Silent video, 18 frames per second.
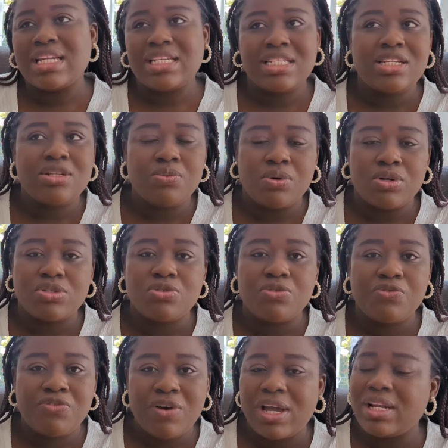did was to
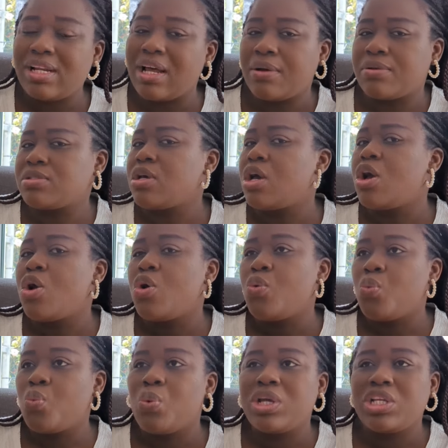find out
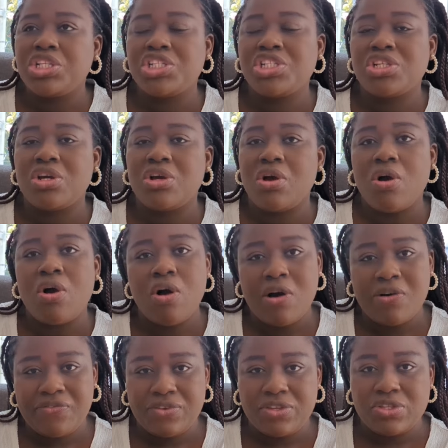which
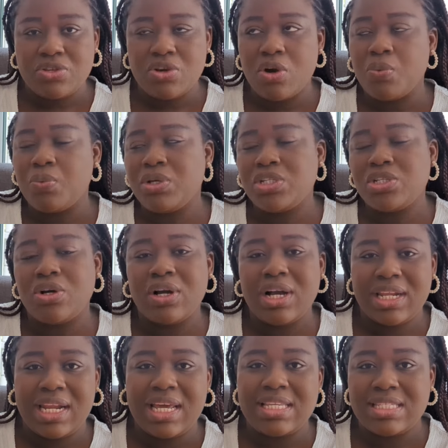office or which
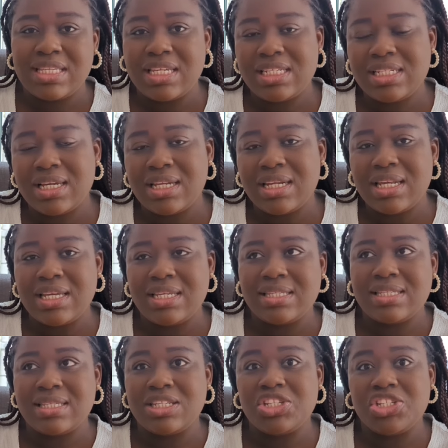organization
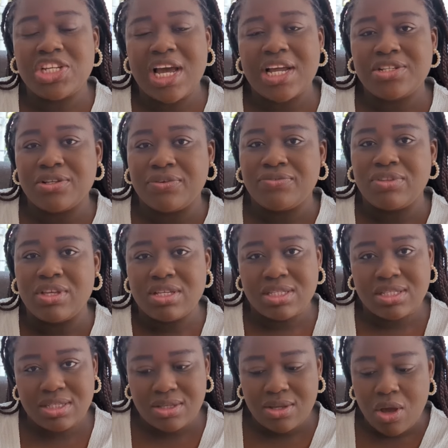is in charge of
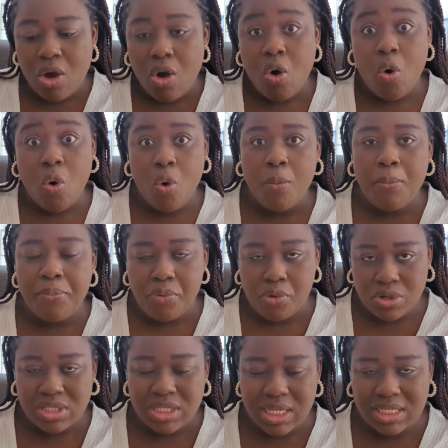this whole
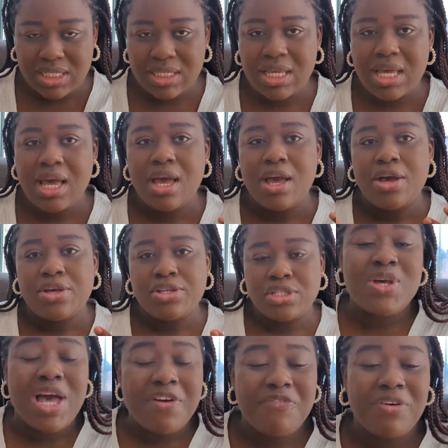process.
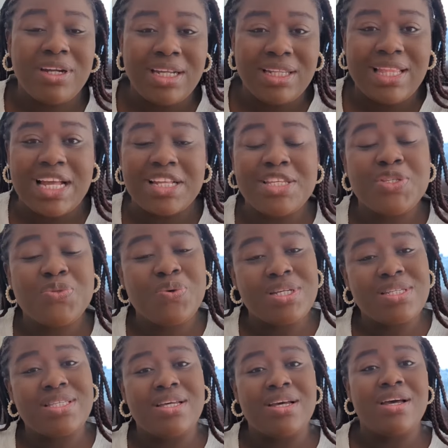So I found out that it
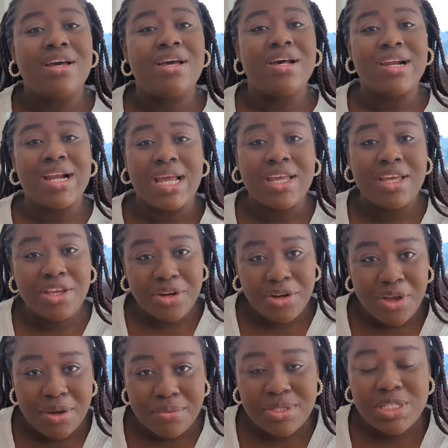was the
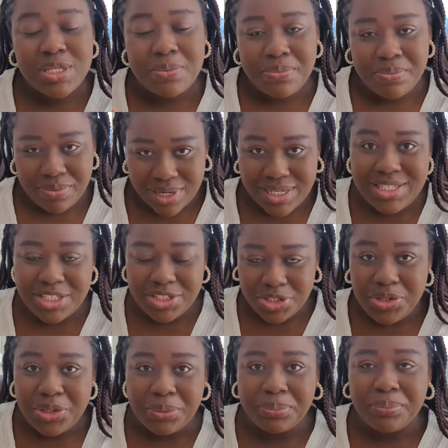
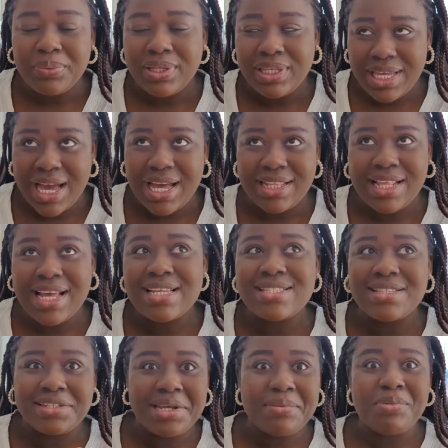Regierungspräsidium. Yeah,
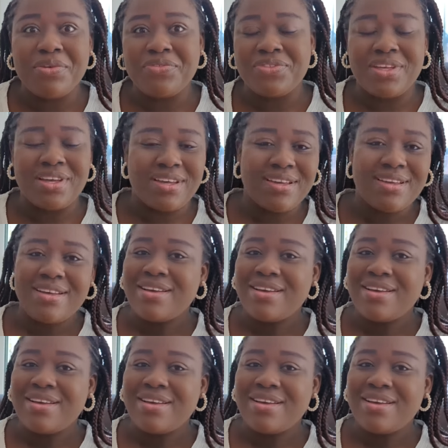that's the name of the